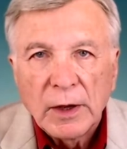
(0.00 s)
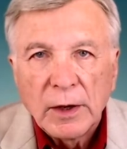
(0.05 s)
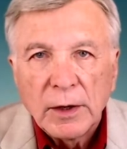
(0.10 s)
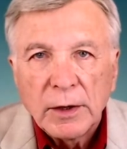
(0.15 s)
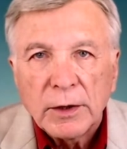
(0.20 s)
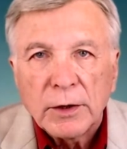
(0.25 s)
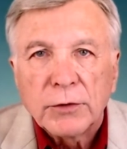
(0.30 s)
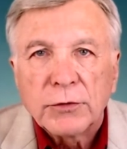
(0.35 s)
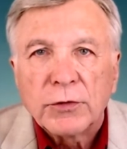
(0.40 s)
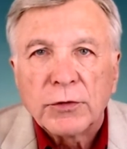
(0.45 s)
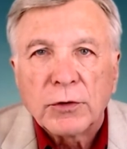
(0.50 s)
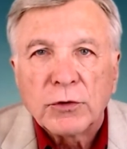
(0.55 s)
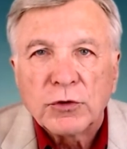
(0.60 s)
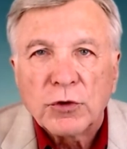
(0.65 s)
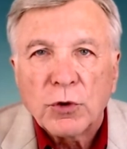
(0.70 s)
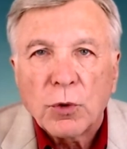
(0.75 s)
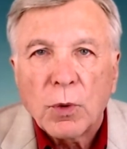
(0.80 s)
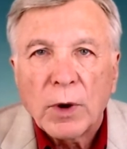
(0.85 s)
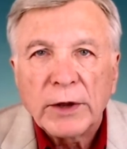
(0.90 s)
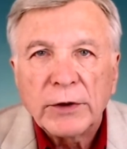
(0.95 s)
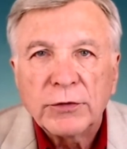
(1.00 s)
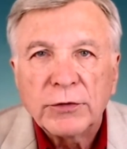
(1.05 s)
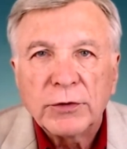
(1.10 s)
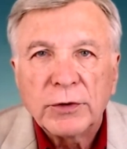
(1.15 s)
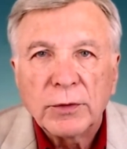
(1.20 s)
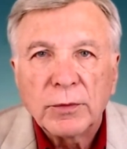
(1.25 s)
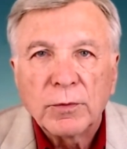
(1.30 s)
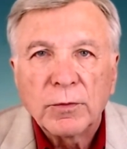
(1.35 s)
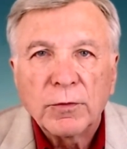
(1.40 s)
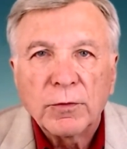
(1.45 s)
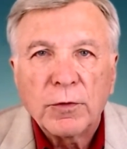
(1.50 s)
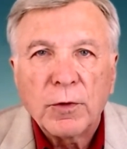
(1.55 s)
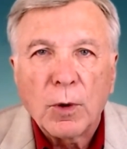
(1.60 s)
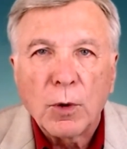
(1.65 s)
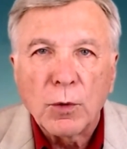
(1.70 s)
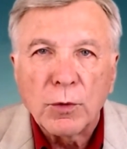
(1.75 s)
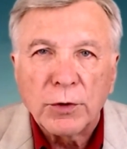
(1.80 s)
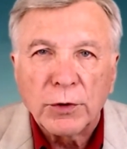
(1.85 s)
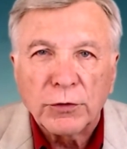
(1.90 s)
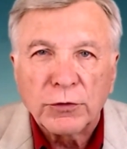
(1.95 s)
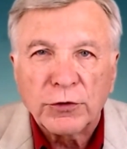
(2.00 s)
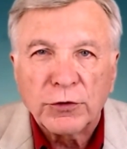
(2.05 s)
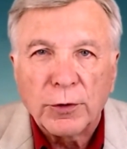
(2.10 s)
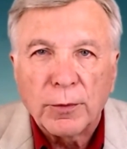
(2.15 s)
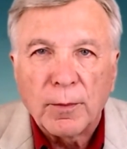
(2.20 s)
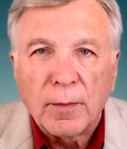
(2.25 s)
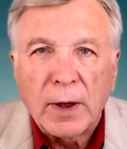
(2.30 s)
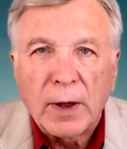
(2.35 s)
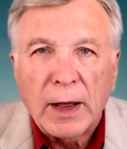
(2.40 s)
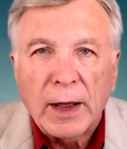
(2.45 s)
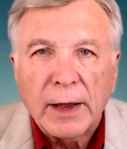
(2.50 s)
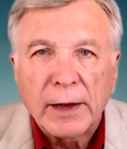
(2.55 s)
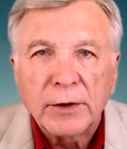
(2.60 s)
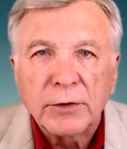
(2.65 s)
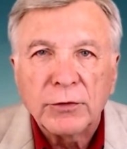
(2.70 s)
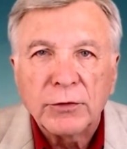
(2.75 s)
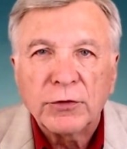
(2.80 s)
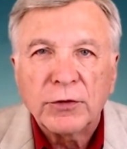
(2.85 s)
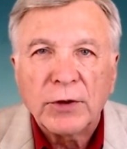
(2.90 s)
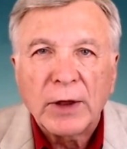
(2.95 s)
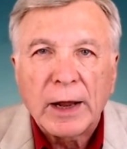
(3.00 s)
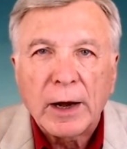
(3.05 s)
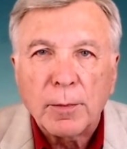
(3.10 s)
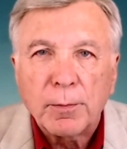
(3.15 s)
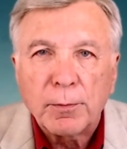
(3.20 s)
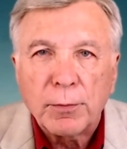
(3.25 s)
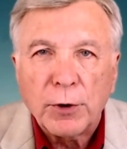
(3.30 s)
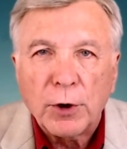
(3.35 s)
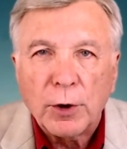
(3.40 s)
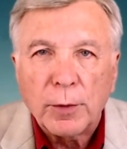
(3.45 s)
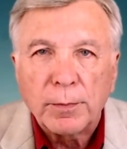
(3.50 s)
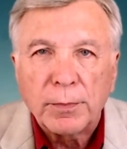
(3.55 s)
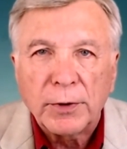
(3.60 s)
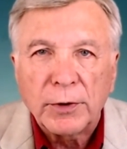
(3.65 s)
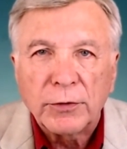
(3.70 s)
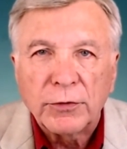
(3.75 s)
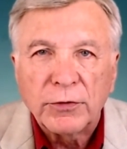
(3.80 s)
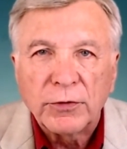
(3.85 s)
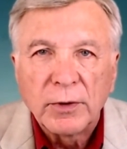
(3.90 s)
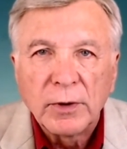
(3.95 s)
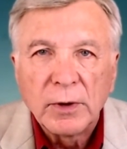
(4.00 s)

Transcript: It's a choice to focus your mind, set a purpose,